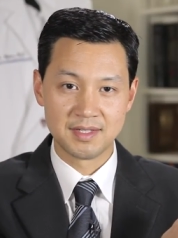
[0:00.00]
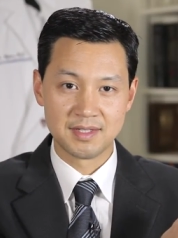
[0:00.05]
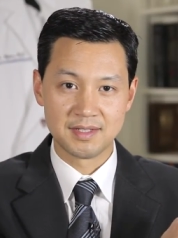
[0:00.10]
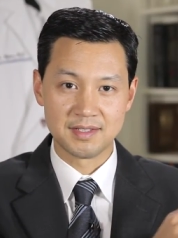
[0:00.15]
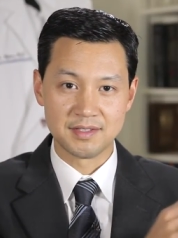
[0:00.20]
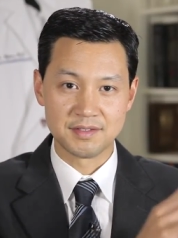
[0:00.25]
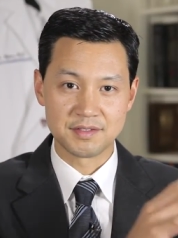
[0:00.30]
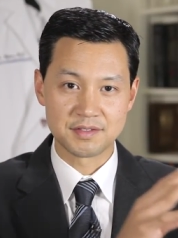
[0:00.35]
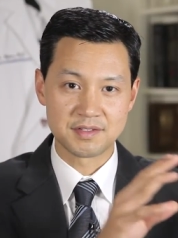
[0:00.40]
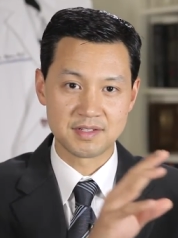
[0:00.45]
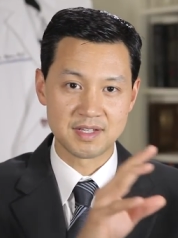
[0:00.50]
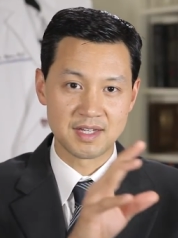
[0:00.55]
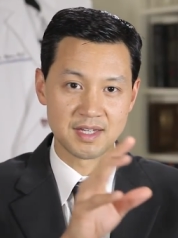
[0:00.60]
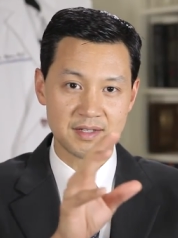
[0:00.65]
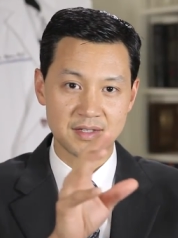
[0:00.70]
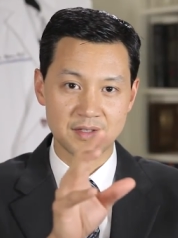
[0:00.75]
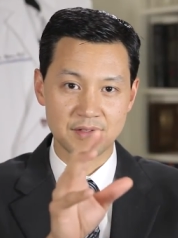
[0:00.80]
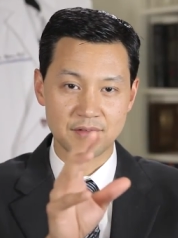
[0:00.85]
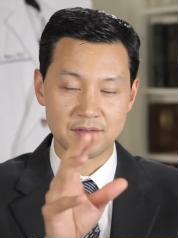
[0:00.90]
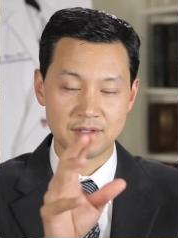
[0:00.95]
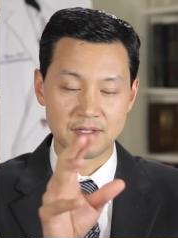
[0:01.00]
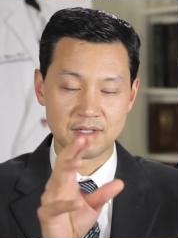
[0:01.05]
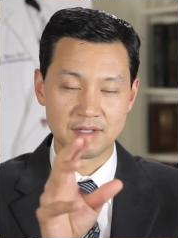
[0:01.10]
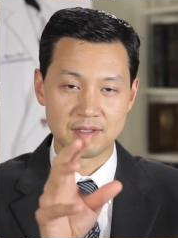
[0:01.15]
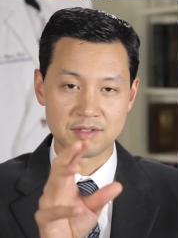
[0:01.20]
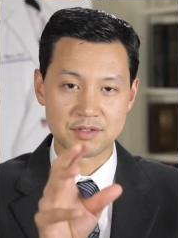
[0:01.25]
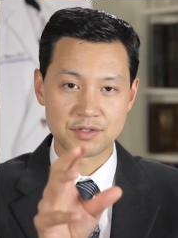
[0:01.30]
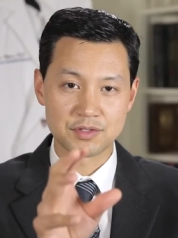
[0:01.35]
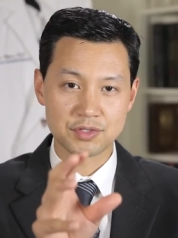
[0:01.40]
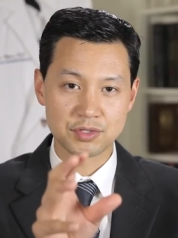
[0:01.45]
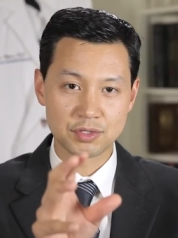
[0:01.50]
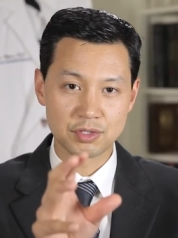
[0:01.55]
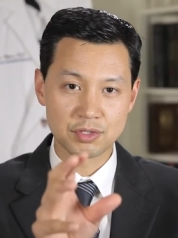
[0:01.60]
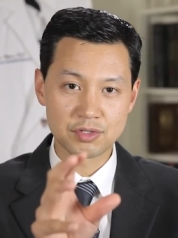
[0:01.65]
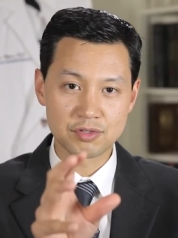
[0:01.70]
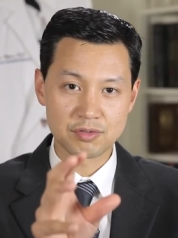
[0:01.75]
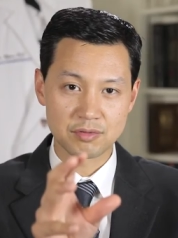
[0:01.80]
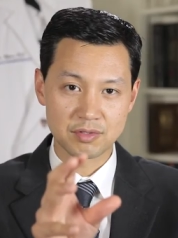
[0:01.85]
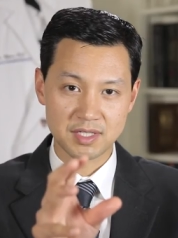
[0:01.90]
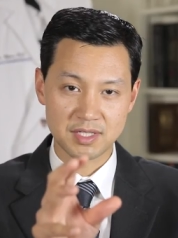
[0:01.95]
Instead, the
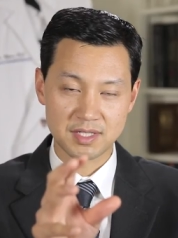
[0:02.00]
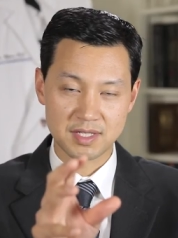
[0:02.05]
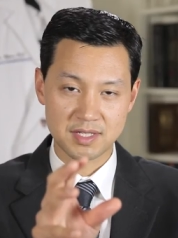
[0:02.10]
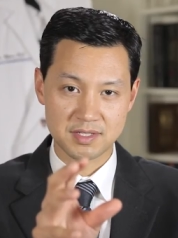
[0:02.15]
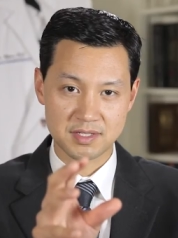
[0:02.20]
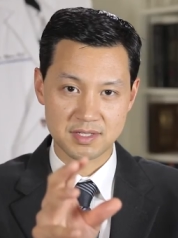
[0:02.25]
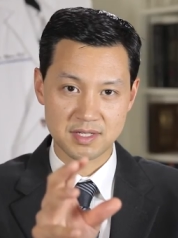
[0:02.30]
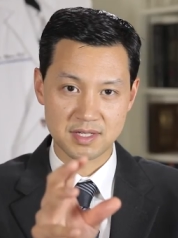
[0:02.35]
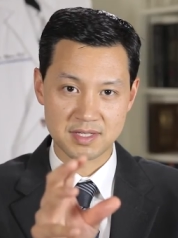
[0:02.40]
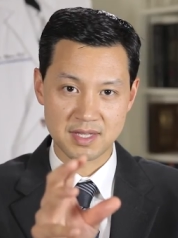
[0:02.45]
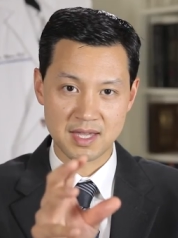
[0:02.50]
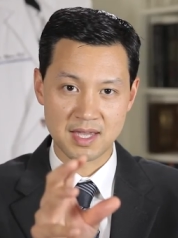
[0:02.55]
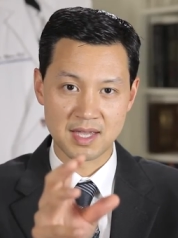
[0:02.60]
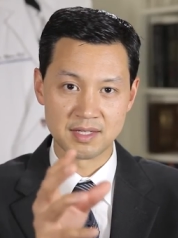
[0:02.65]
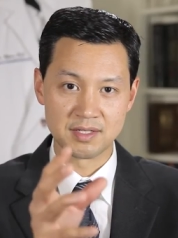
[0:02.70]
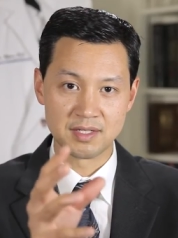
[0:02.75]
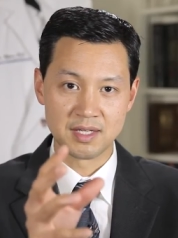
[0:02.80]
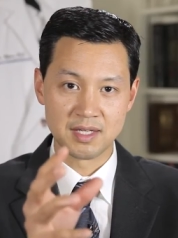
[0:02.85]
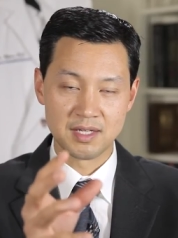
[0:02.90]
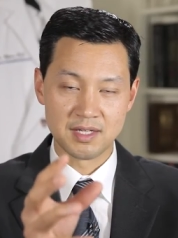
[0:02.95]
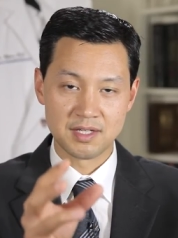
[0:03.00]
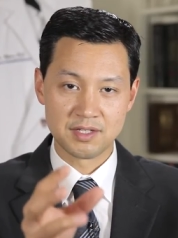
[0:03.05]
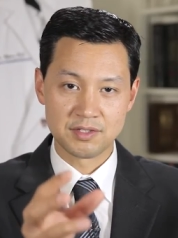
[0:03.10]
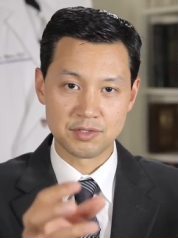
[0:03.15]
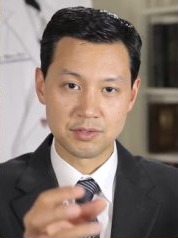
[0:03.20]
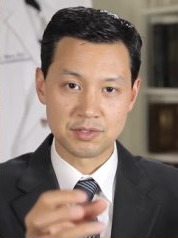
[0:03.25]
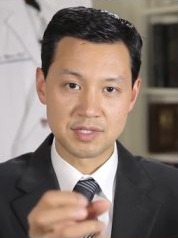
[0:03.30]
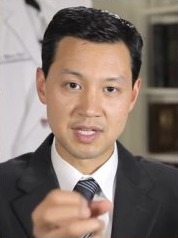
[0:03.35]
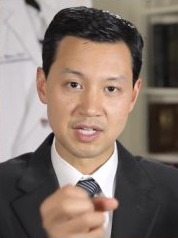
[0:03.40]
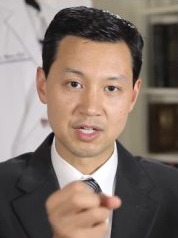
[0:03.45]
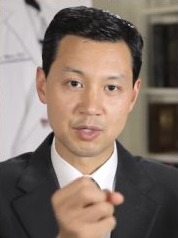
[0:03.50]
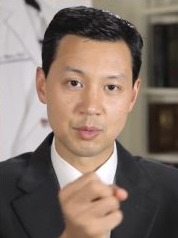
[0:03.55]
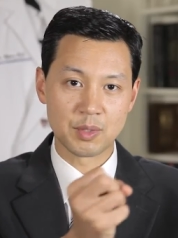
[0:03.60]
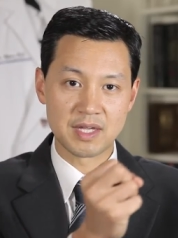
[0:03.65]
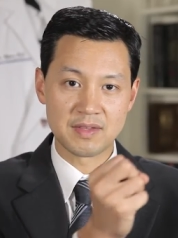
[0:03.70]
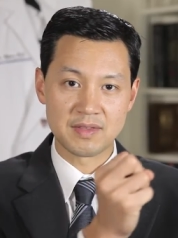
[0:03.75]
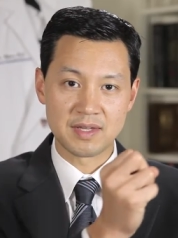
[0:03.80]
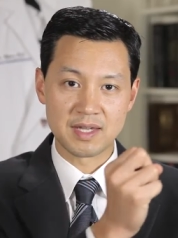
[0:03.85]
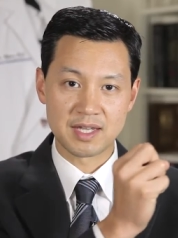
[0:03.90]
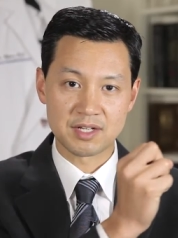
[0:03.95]
surgery is designed to take away
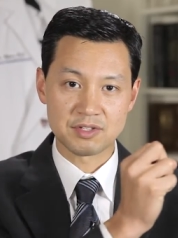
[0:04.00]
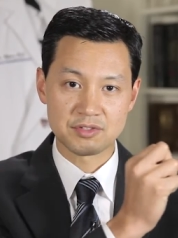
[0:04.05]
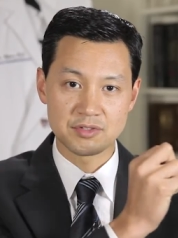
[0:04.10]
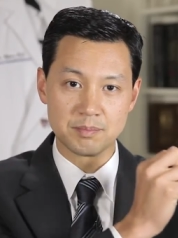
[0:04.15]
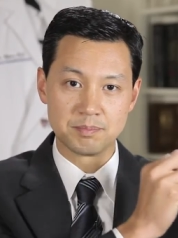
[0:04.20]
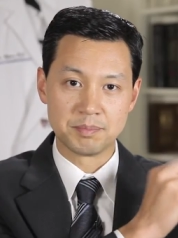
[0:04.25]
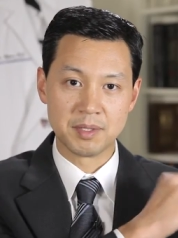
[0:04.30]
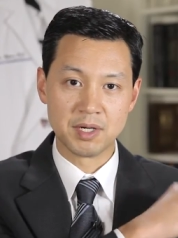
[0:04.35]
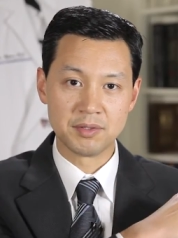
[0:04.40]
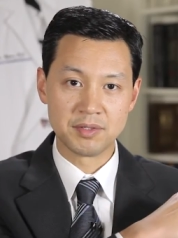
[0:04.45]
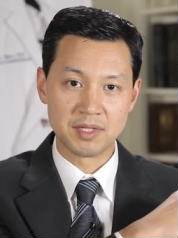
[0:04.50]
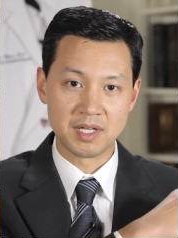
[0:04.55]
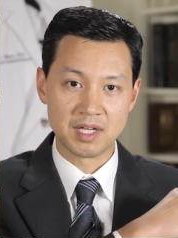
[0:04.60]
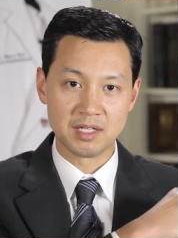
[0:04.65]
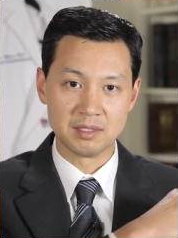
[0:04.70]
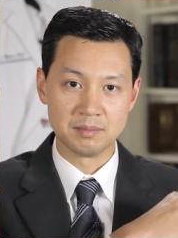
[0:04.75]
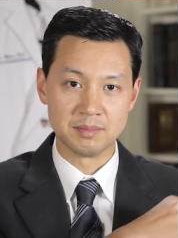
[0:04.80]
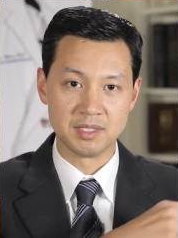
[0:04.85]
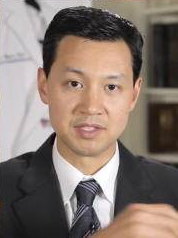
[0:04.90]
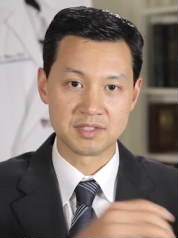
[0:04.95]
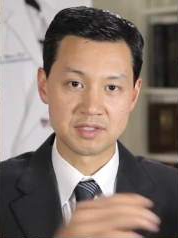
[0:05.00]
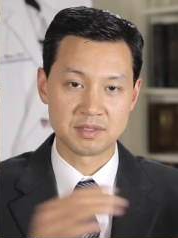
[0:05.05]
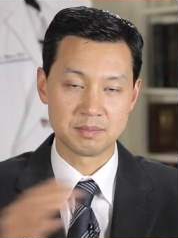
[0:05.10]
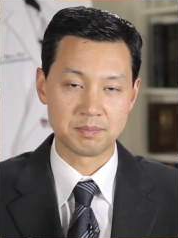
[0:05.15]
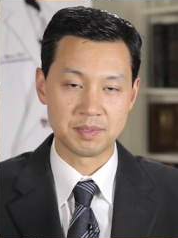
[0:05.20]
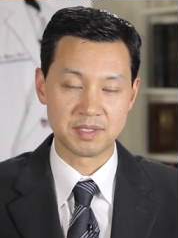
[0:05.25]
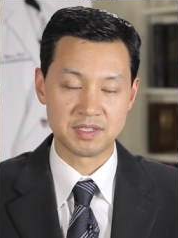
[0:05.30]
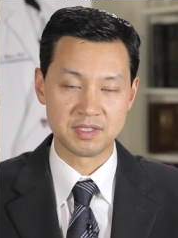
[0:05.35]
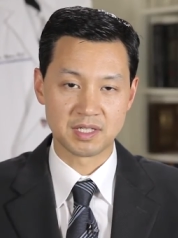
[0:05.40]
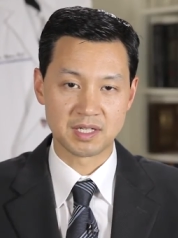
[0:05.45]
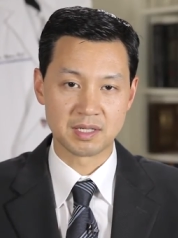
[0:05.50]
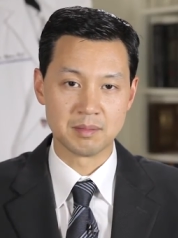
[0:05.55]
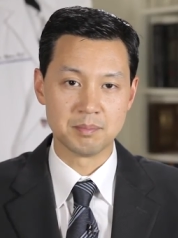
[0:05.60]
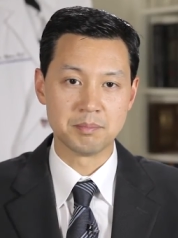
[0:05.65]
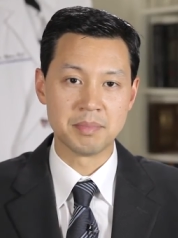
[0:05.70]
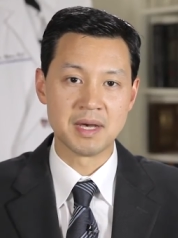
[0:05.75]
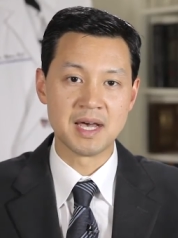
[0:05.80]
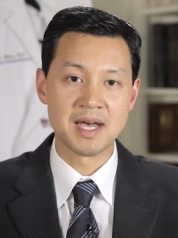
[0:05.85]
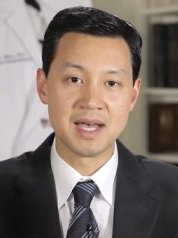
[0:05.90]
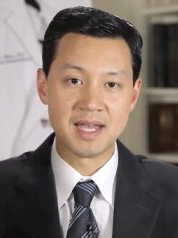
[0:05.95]
the extra bony elements, but to
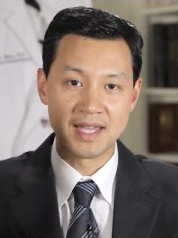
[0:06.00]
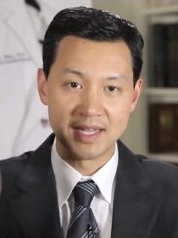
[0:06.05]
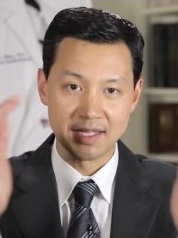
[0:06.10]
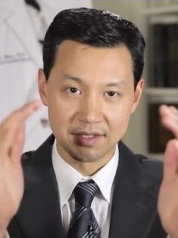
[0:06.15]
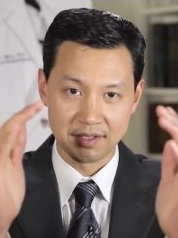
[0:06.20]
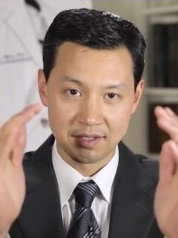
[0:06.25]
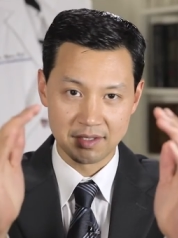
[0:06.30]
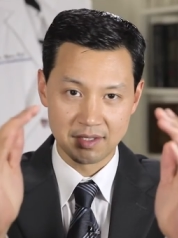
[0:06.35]
combine